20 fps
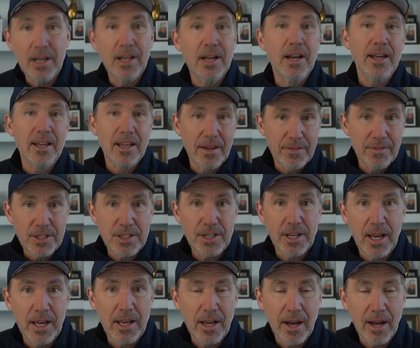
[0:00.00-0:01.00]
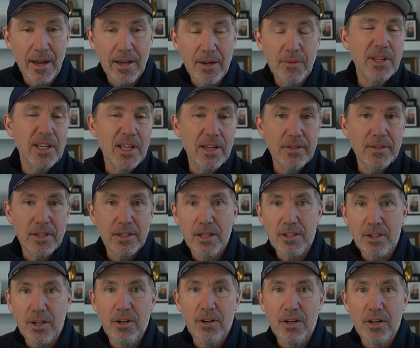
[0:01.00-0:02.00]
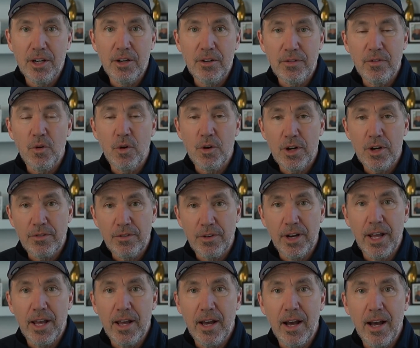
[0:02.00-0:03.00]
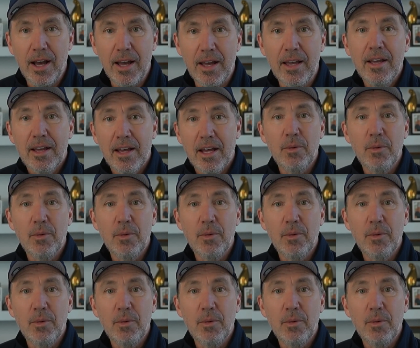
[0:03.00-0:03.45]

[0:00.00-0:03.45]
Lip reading: and I give it to AI, and we give it currently to 4 different AI,